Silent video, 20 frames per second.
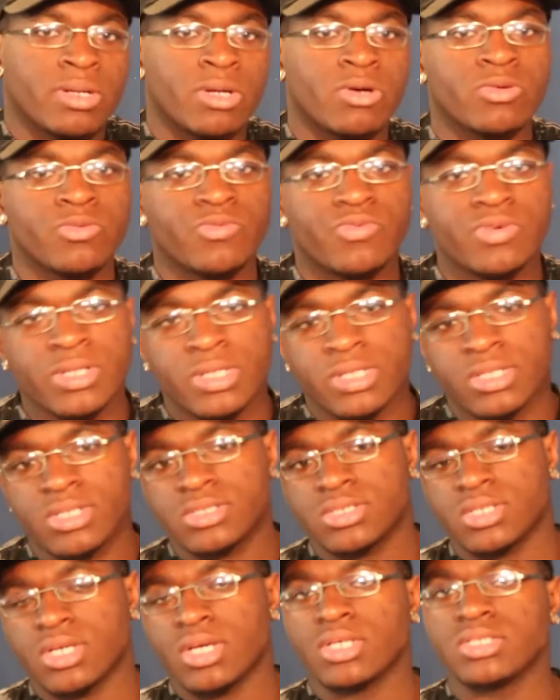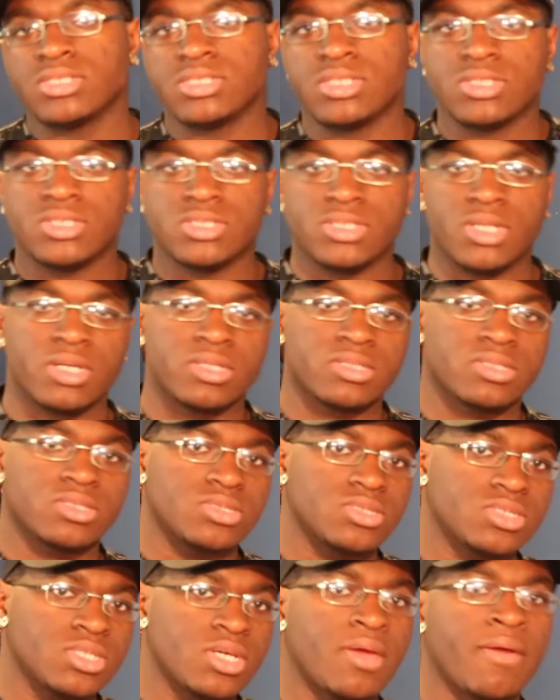now we finna get into AZ Chike
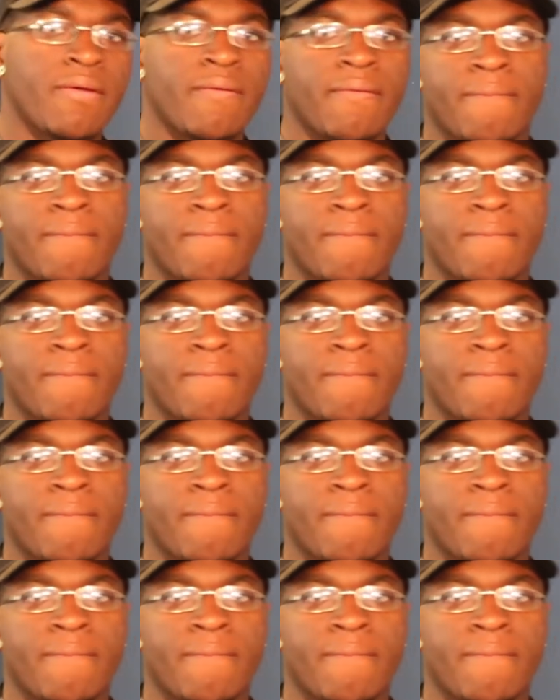the shit.